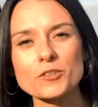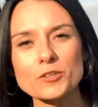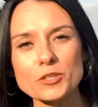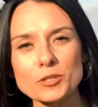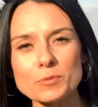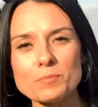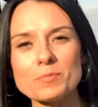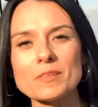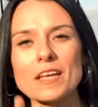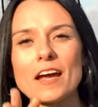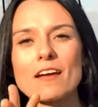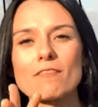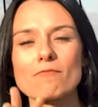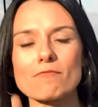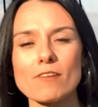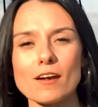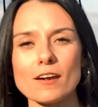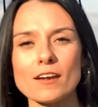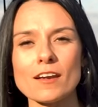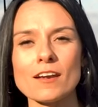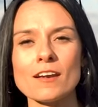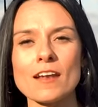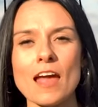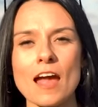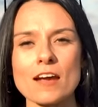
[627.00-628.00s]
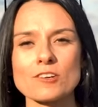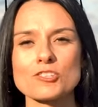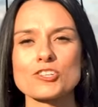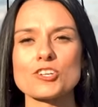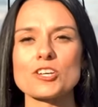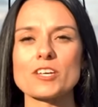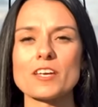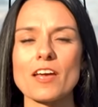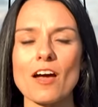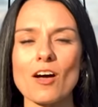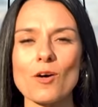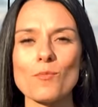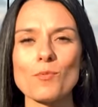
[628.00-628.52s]
group that run it
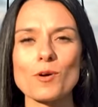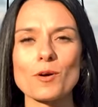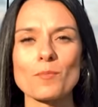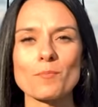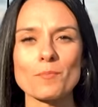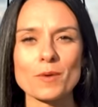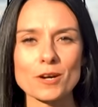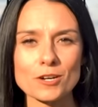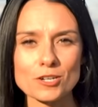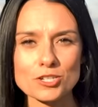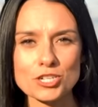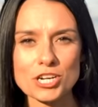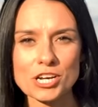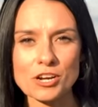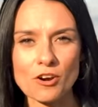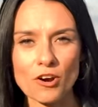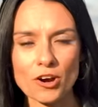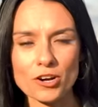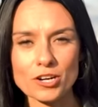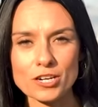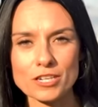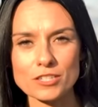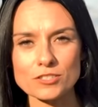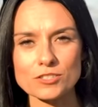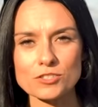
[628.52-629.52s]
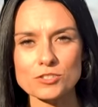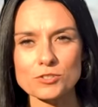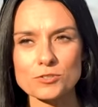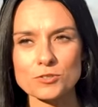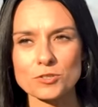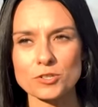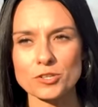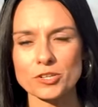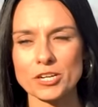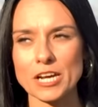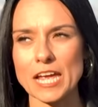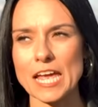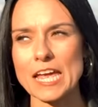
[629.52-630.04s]
actually help emerging artists to
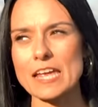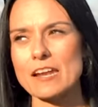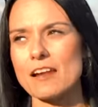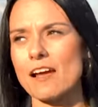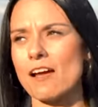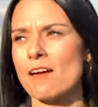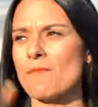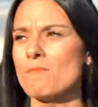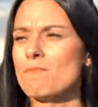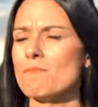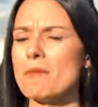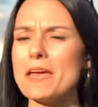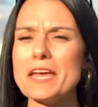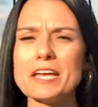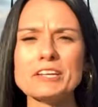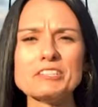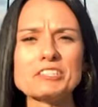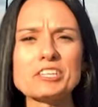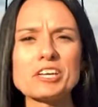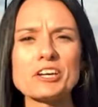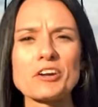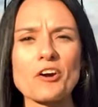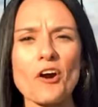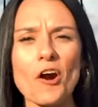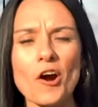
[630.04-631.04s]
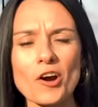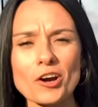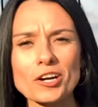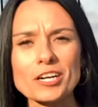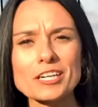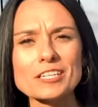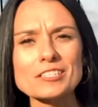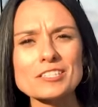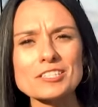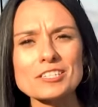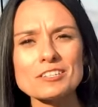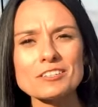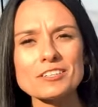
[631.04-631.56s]
create amazing art
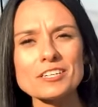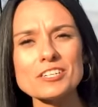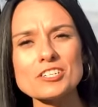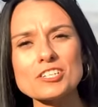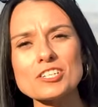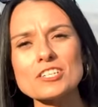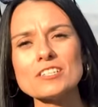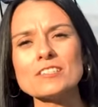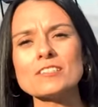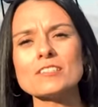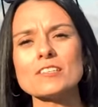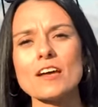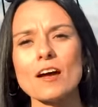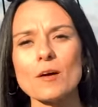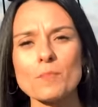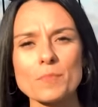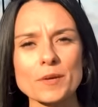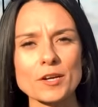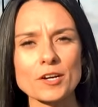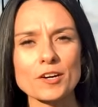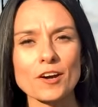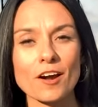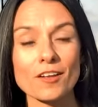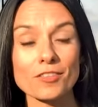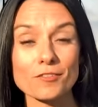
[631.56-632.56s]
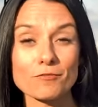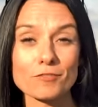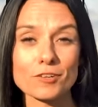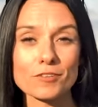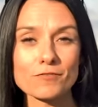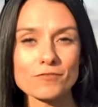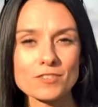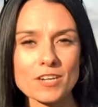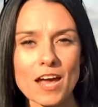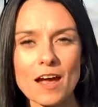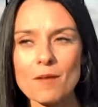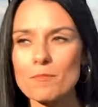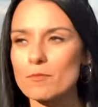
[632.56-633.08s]
installations up here on the
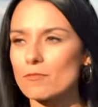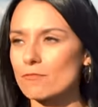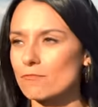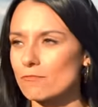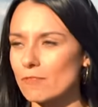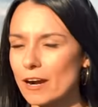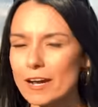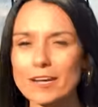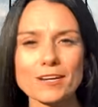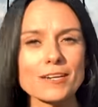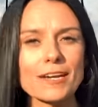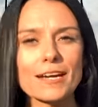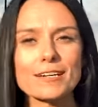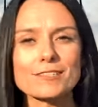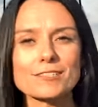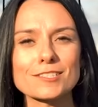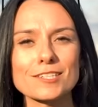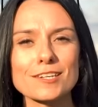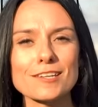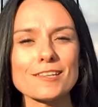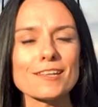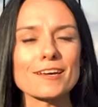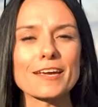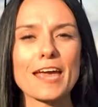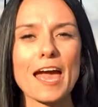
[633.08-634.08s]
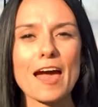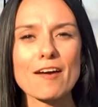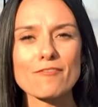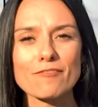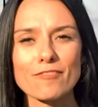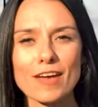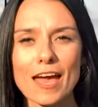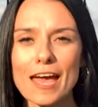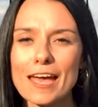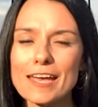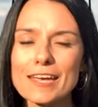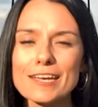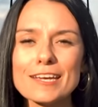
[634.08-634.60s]
rooftop right next to the
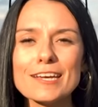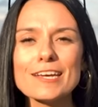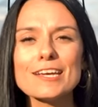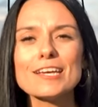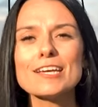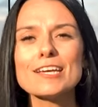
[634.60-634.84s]
cafe.